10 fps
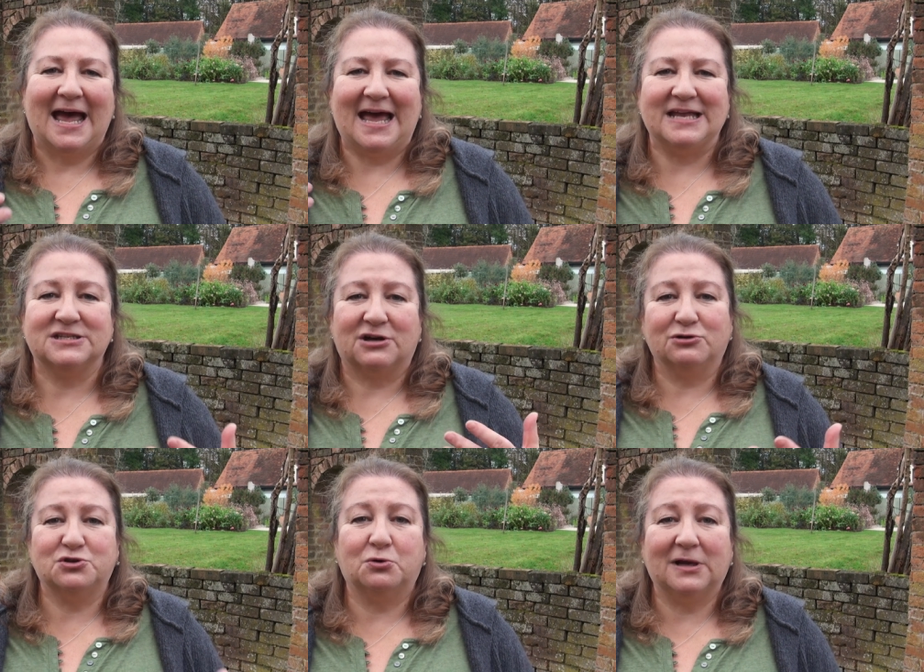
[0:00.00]
and I'll
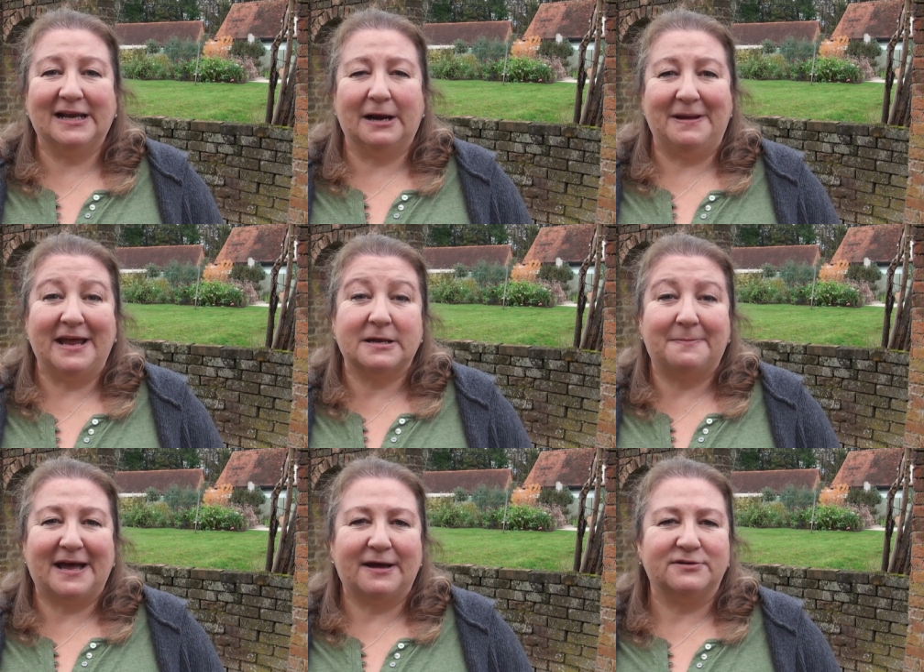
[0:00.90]
talk a little bit
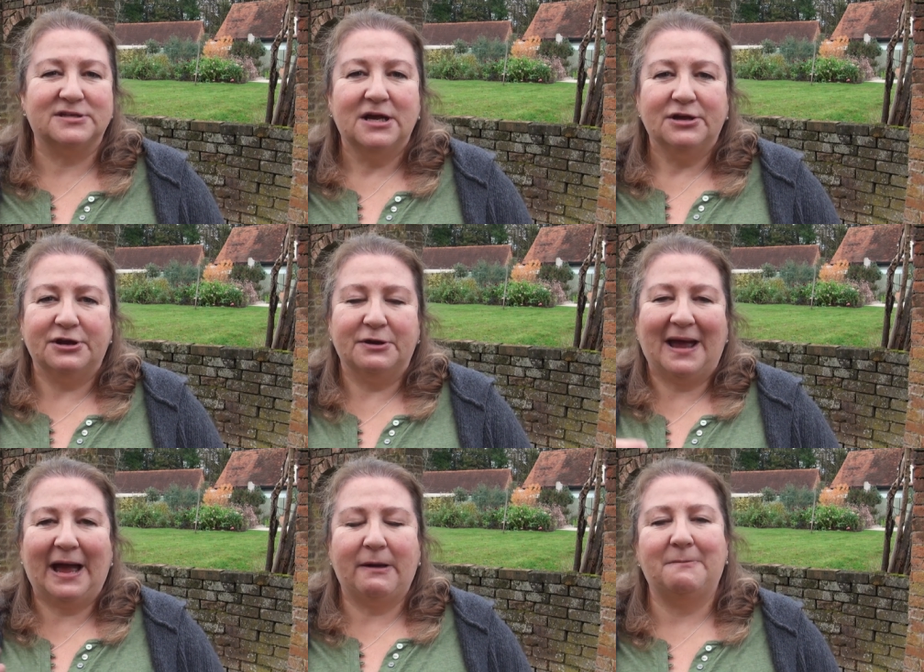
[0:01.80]
about, you know,
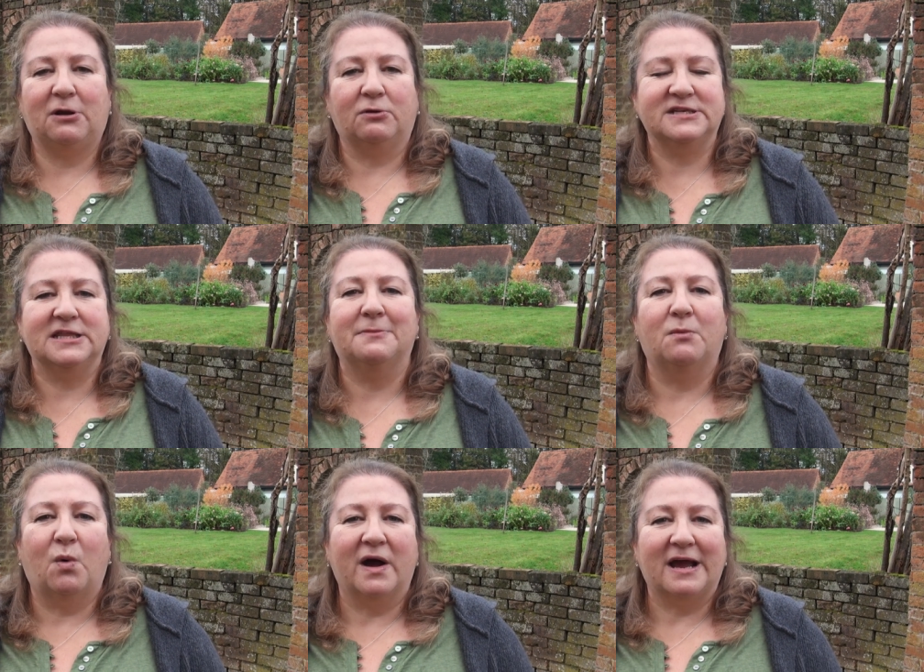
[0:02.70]
how I'm planting them
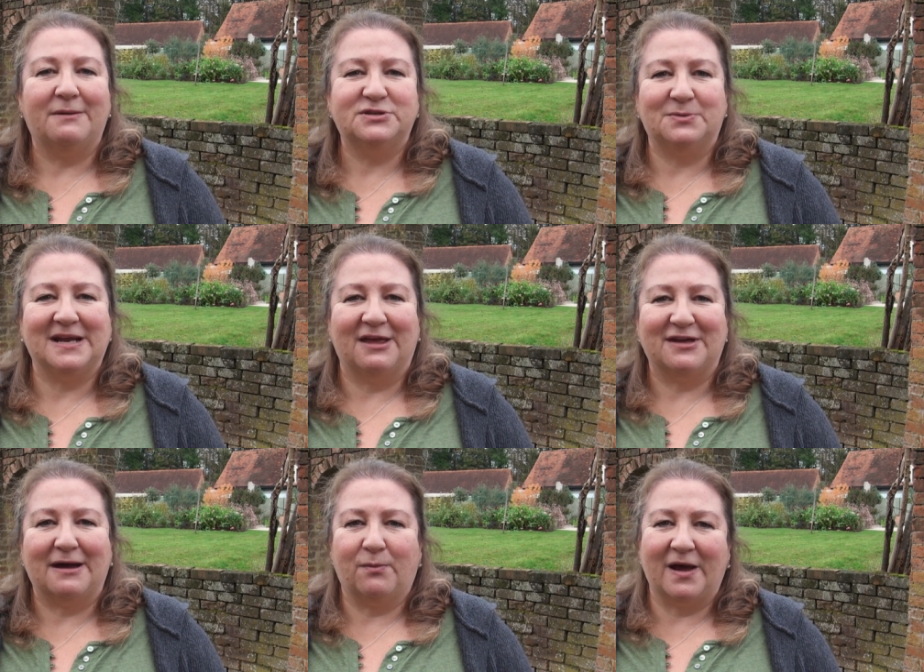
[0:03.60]
and why I'm doing it
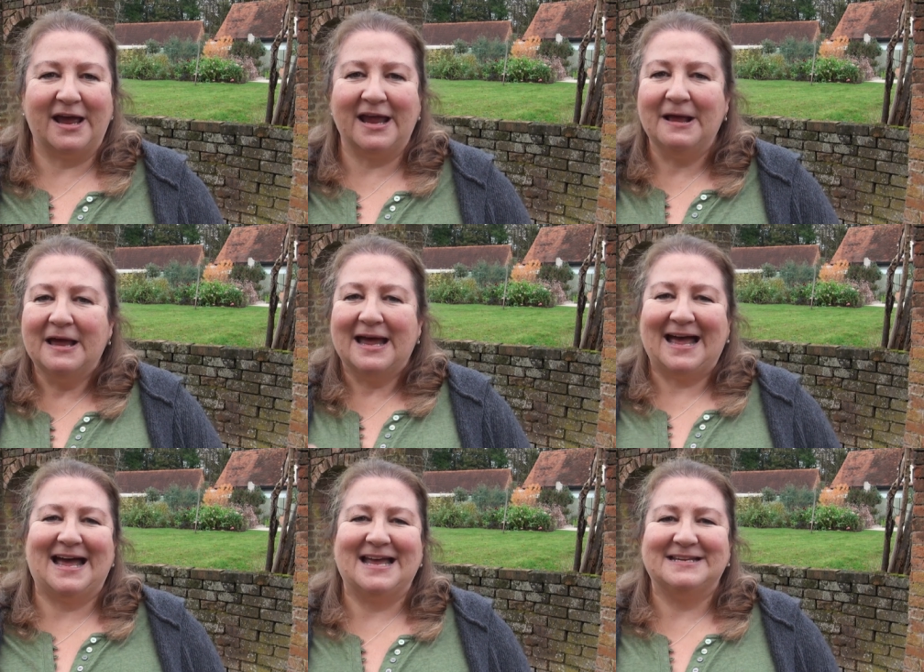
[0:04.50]
that way.
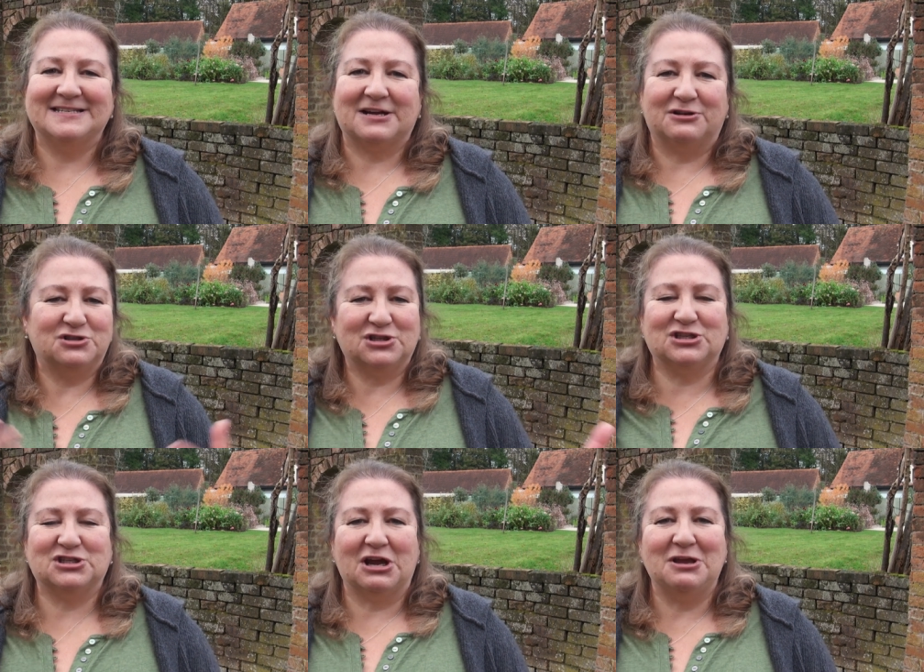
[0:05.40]
And I'll
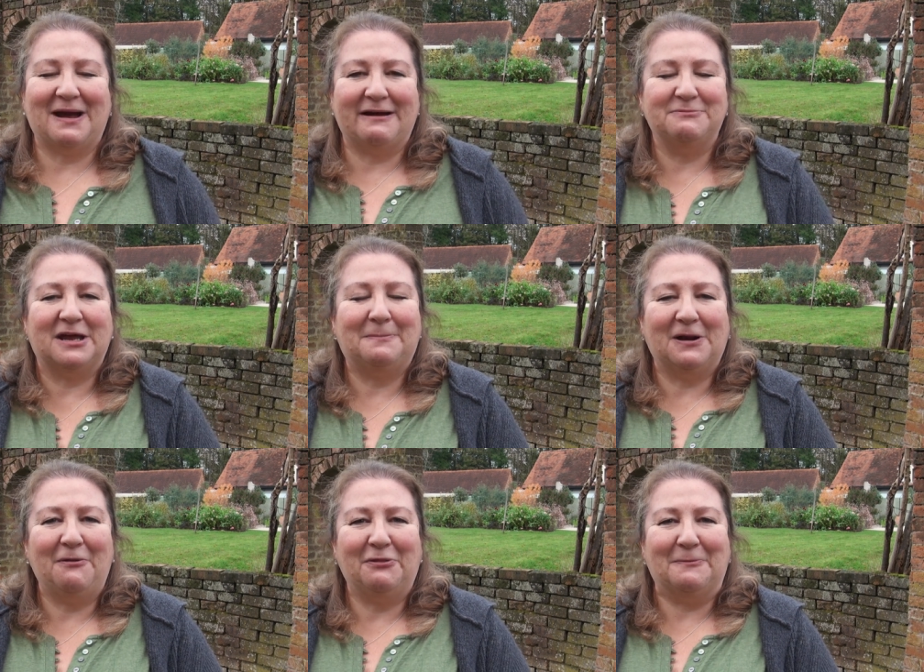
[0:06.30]
just show you how I'm going to
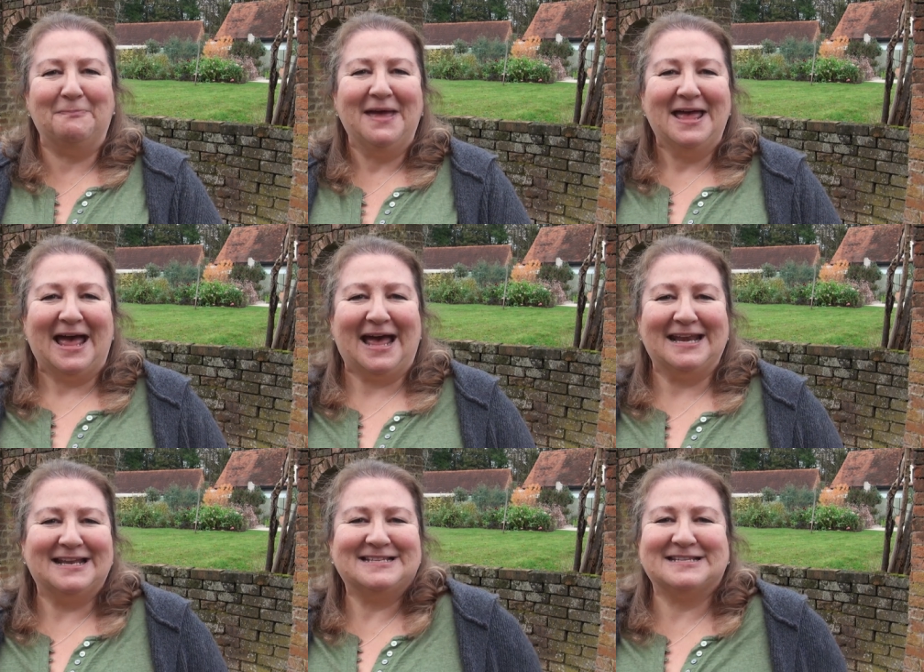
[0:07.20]
plant them.
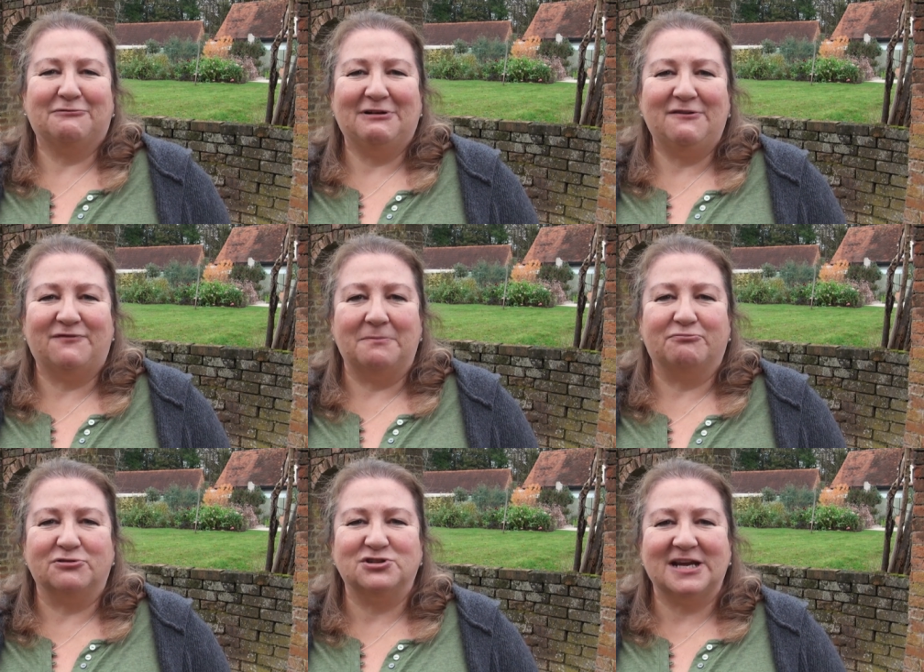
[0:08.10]
And this is a really fun
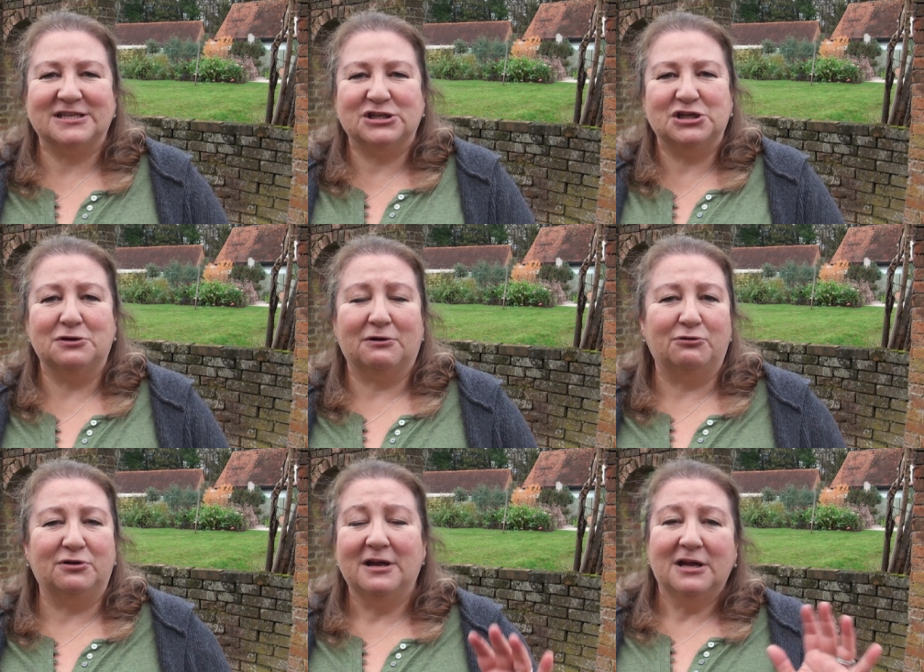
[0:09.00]
project to do on